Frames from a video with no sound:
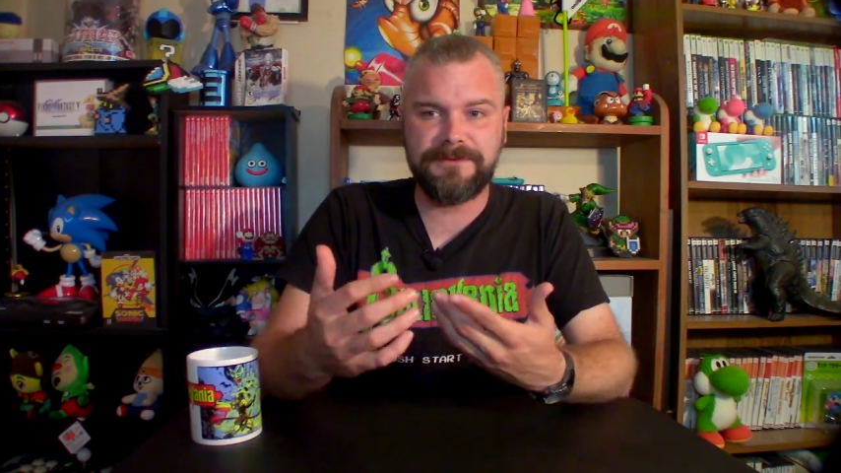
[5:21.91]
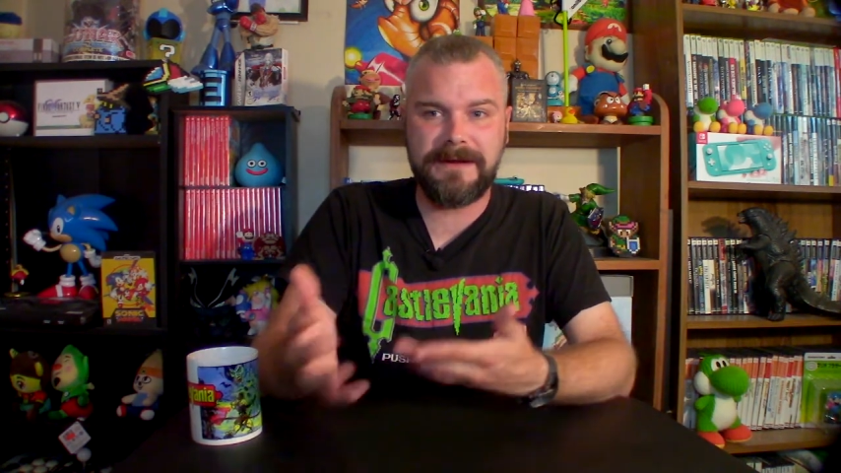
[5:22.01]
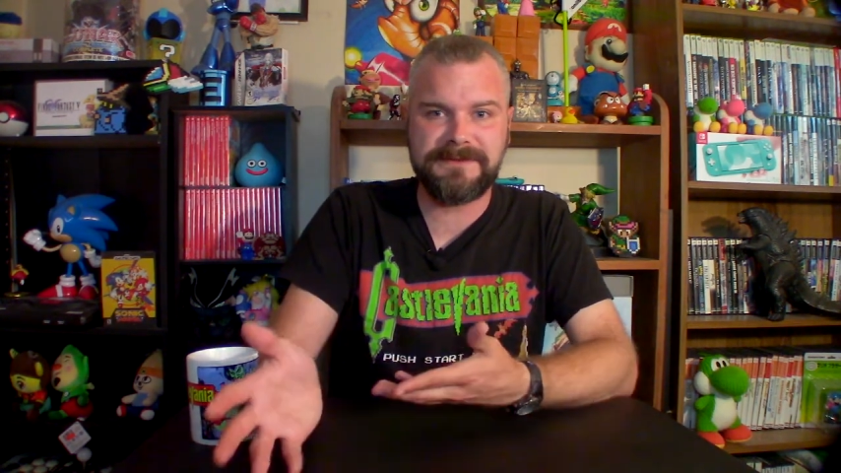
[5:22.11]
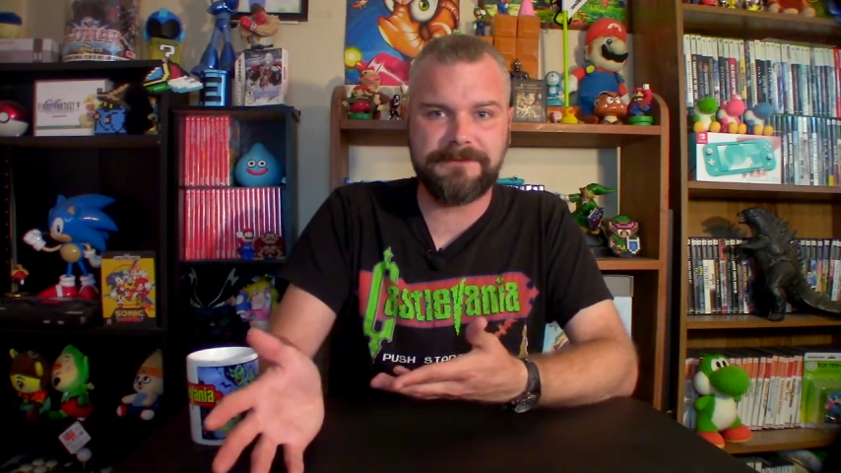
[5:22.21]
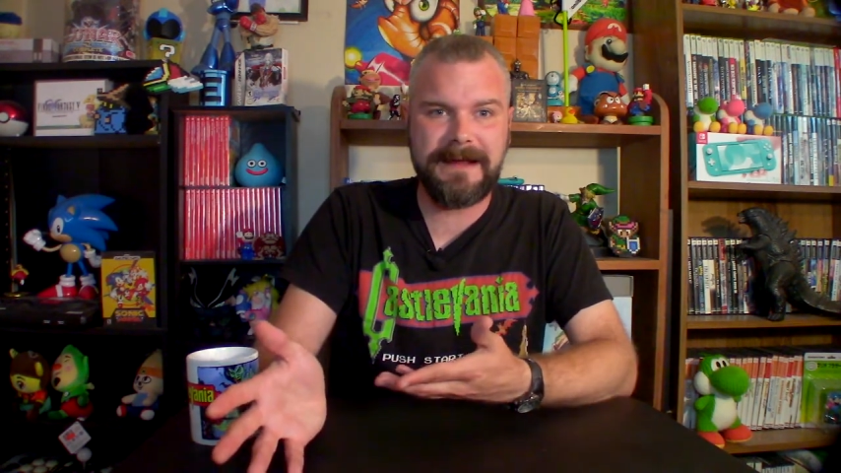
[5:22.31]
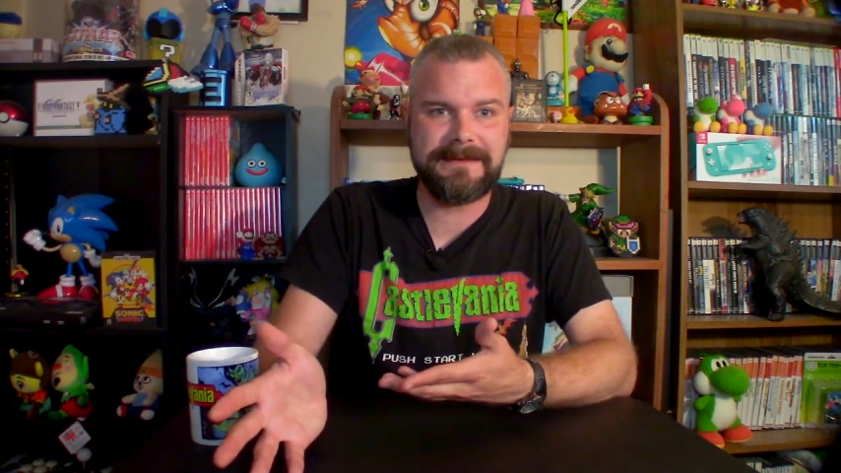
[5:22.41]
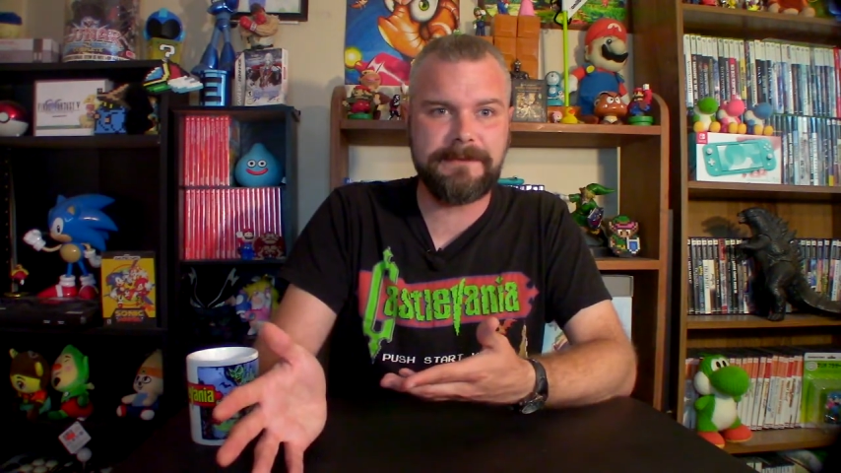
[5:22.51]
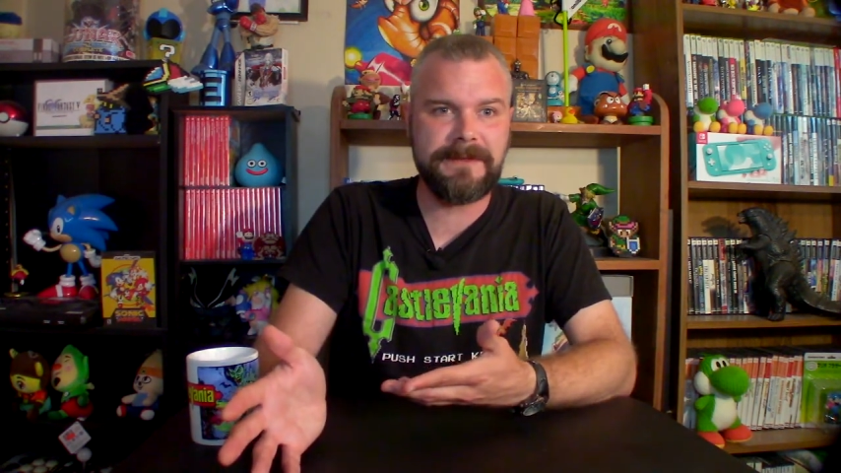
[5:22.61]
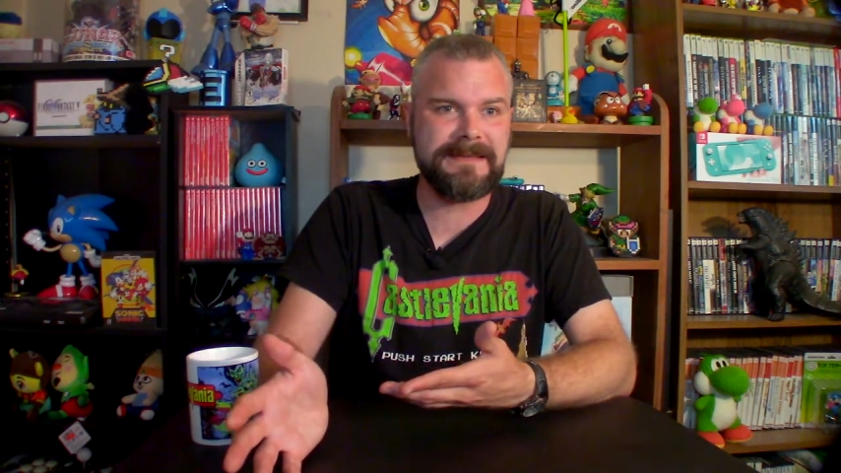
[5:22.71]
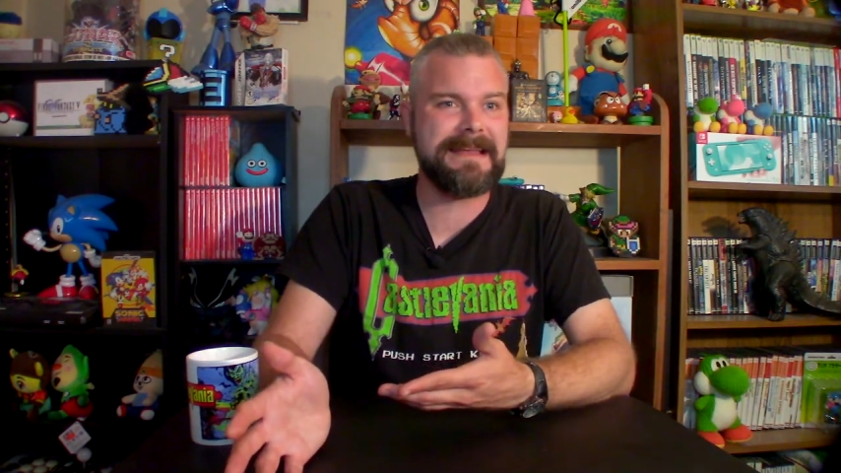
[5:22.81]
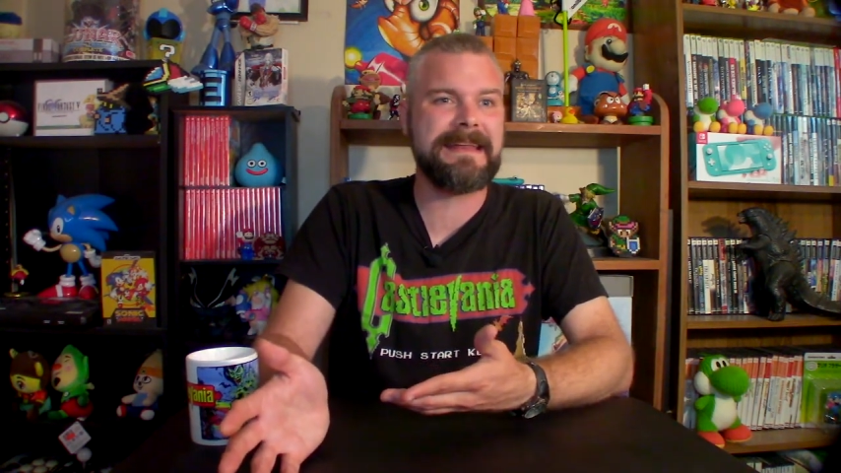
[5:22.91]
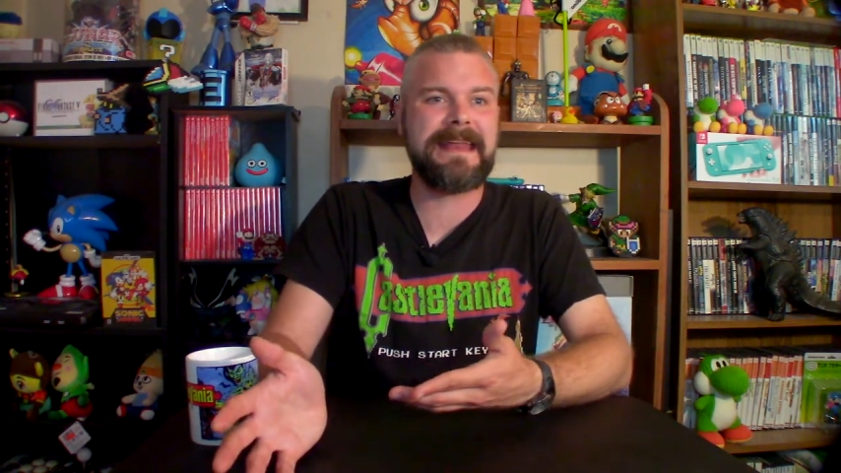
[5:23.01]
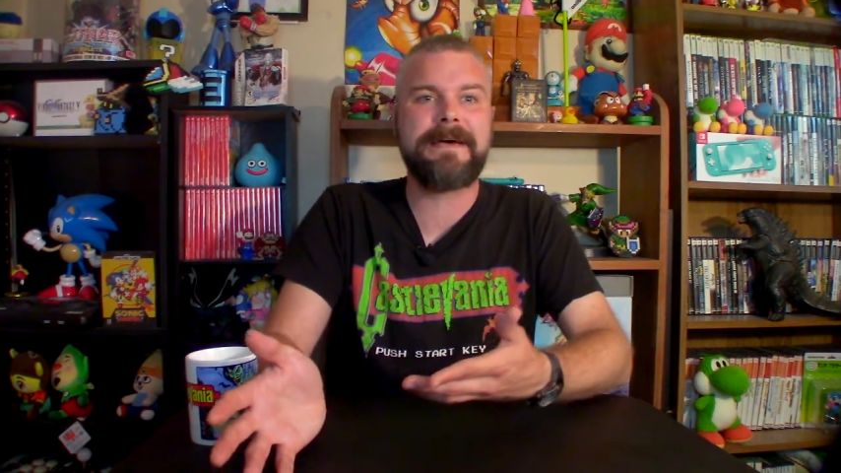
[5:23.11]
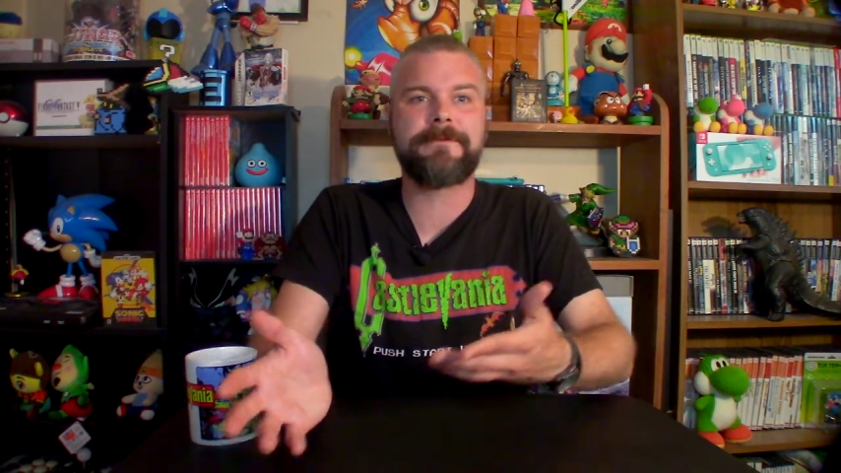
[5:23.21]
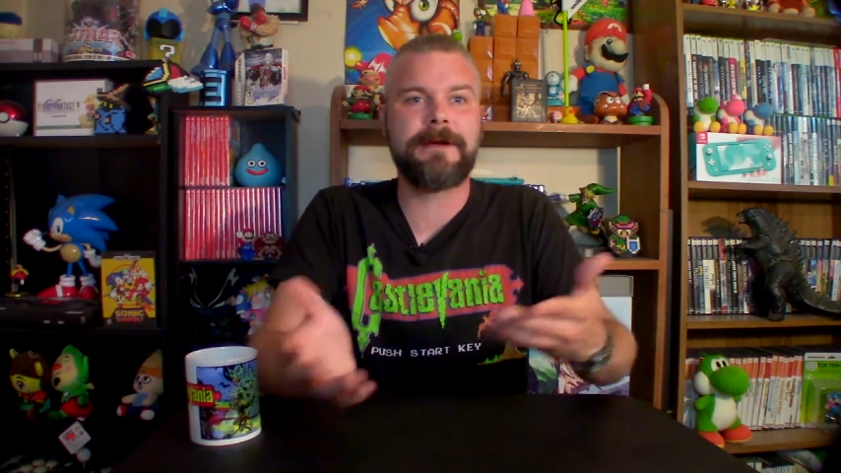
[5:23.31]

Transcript: resurrect them because I didn't have a